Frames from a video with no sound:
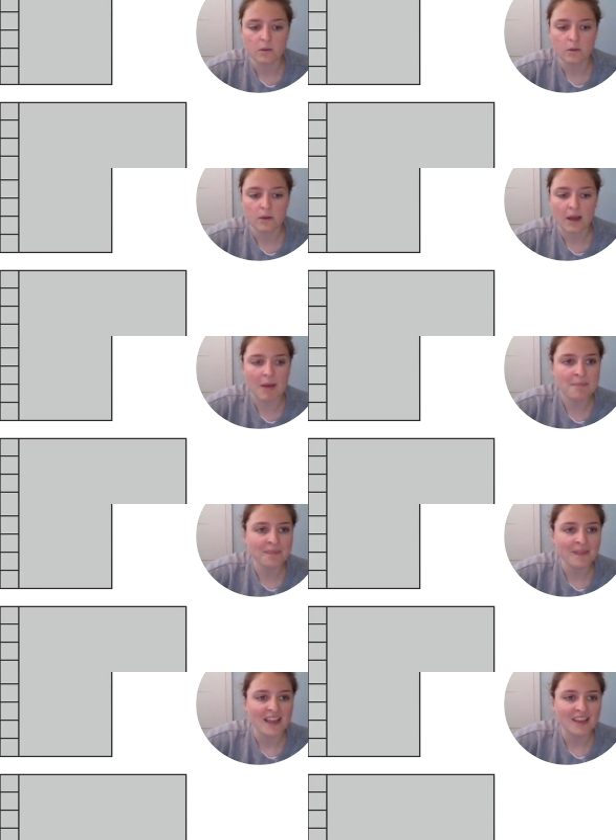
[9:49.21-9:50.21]
get a pen,
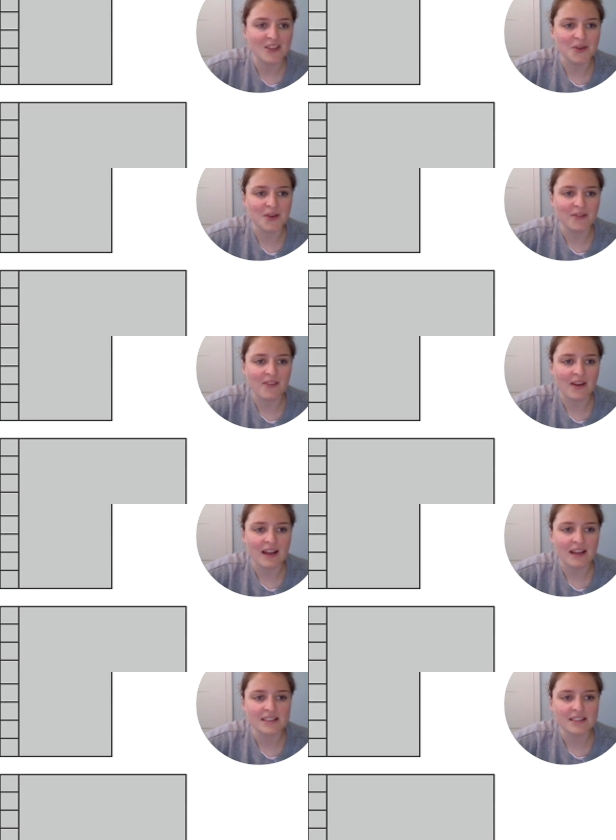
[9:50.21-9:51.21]
you can
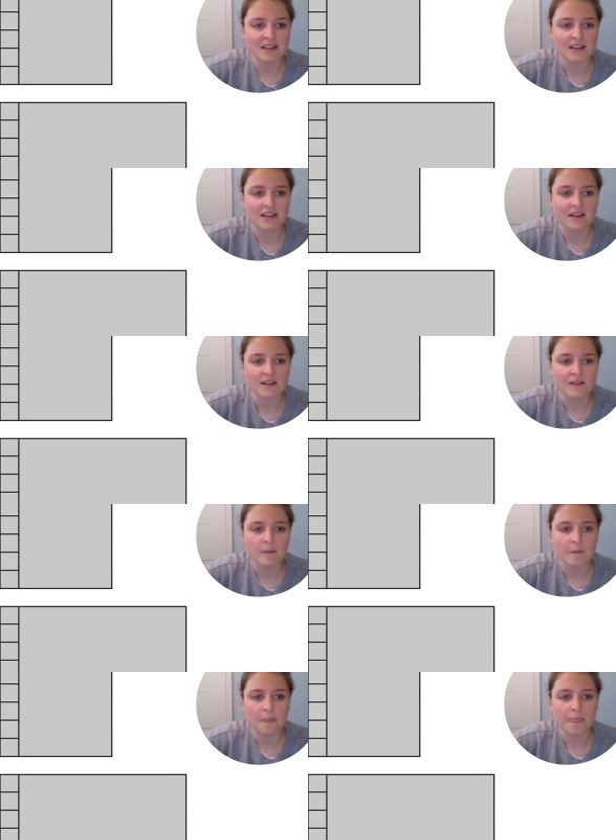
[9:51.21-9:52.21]
write
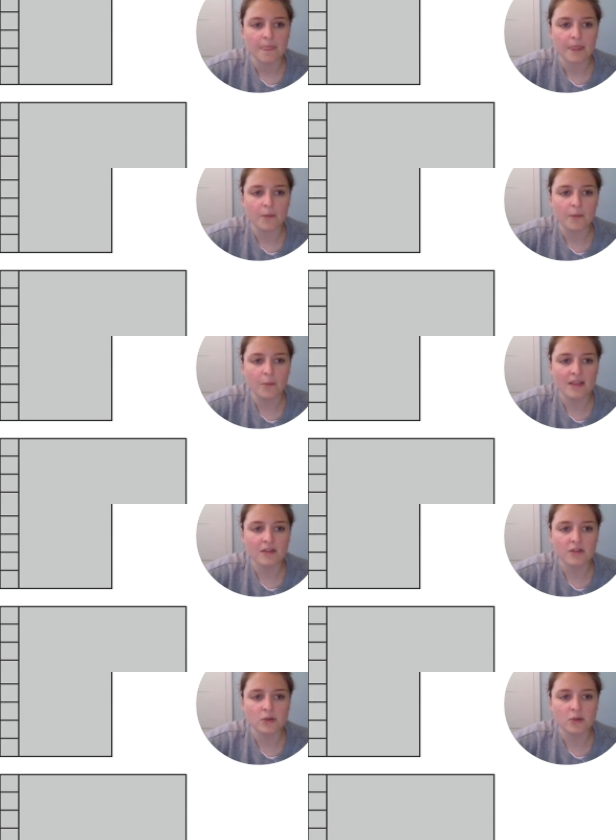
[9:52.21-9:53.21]
the width
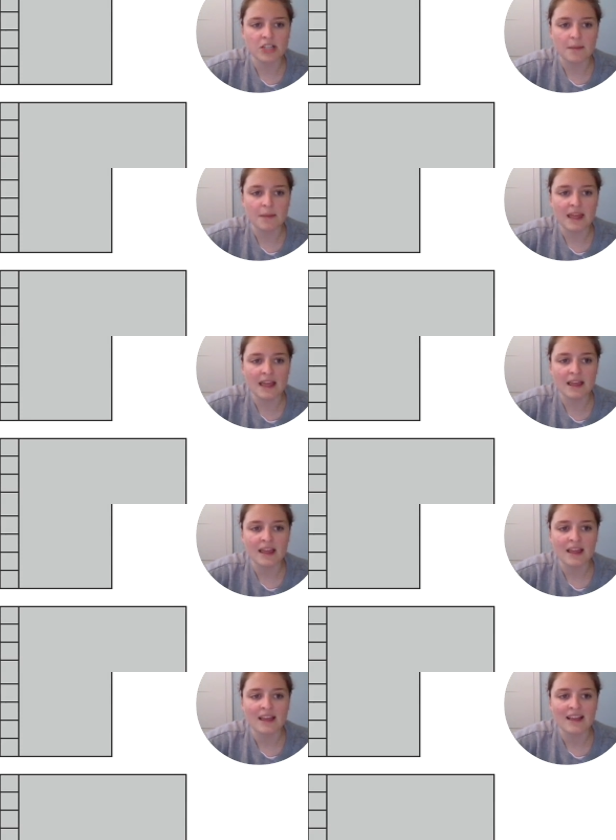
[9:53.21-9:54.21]
of your shape here,
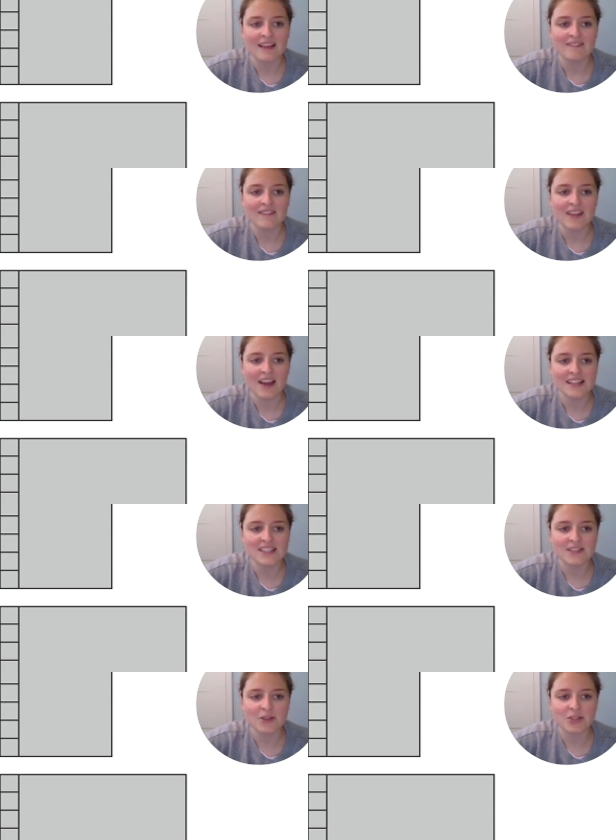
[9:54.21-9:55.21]
the height
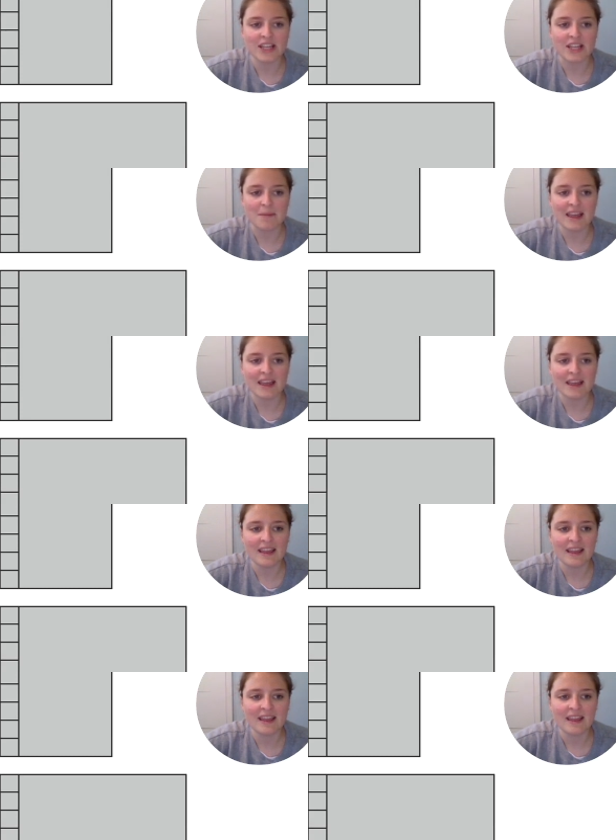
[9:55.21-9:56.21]
of your shape here,
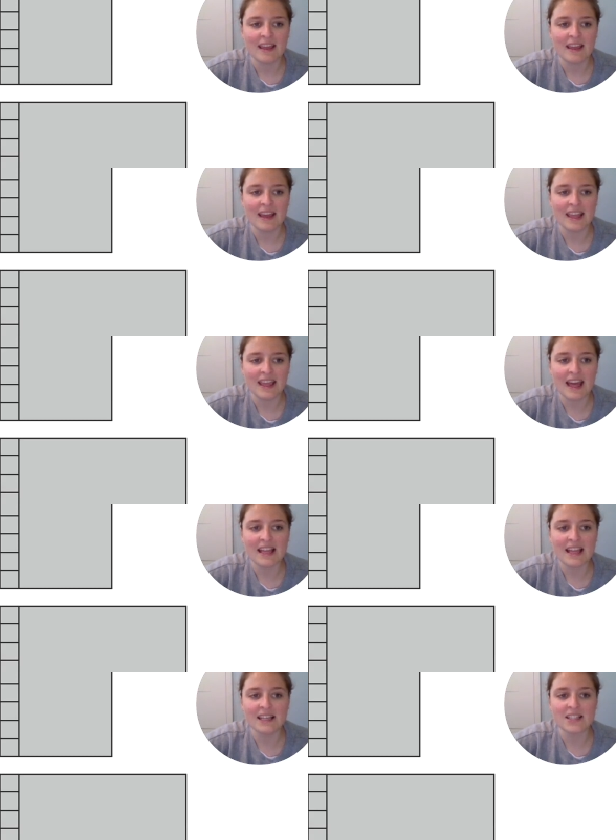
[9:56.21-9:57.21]
and
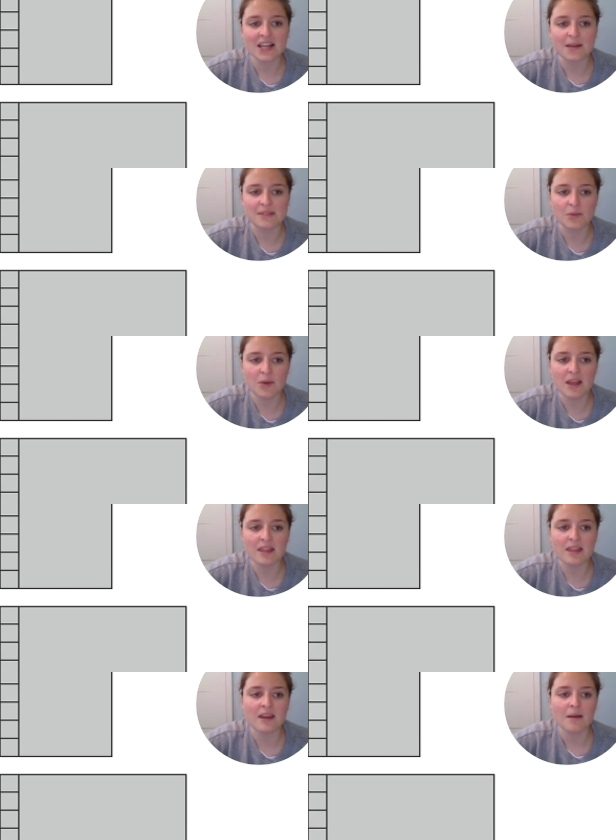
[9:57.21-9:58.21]
again times the width
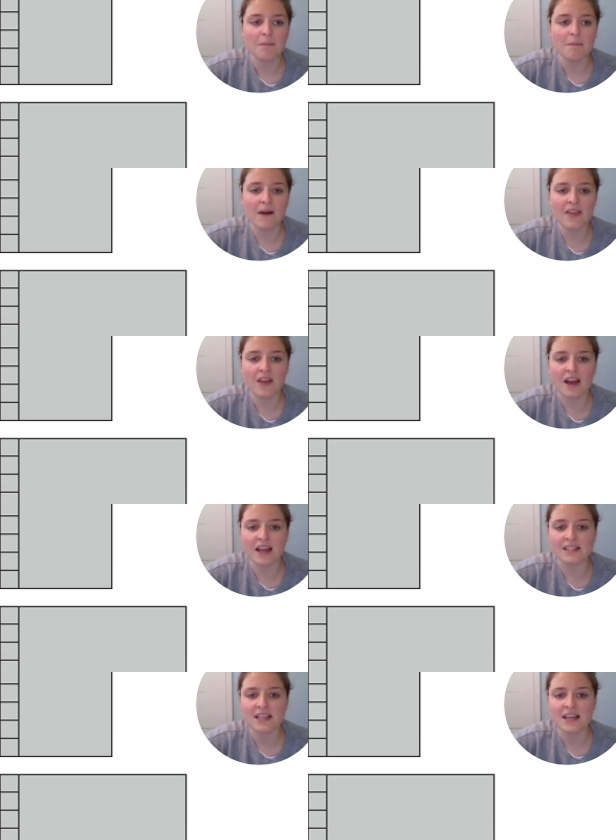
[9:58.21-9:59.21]
by the
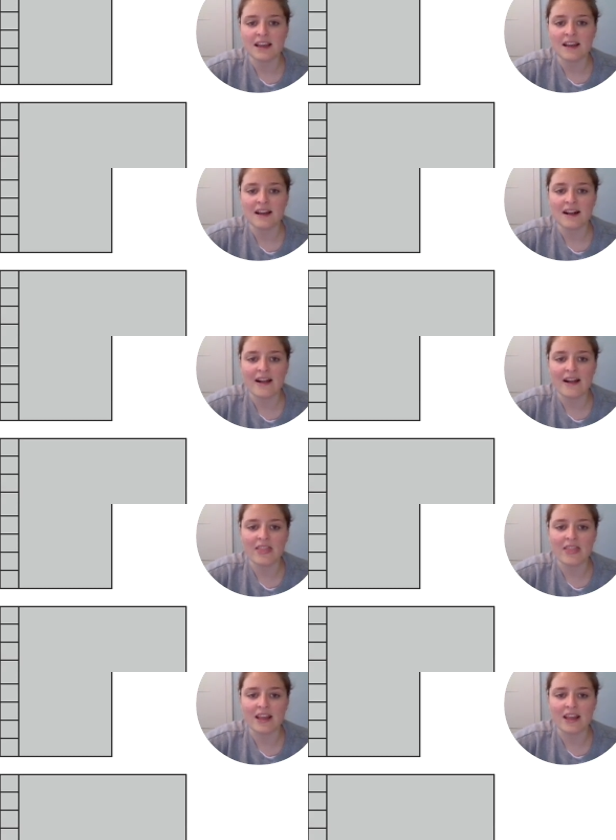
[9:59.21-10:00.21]
height, and
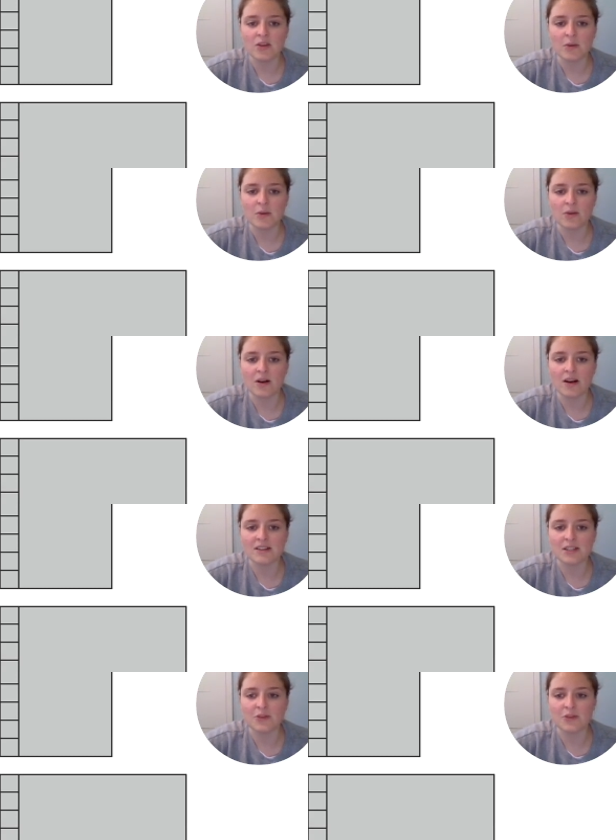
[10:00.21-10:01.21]
then you put your
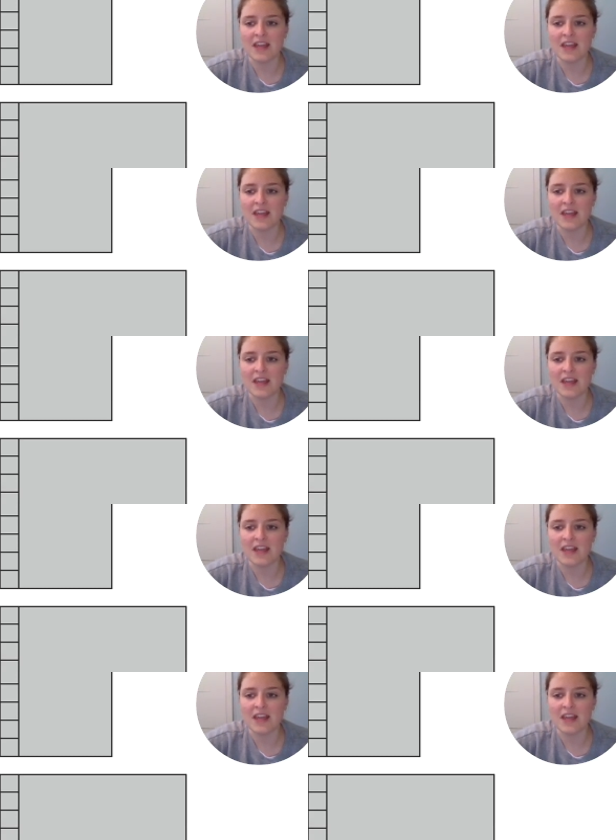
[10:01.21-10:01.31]
answer for the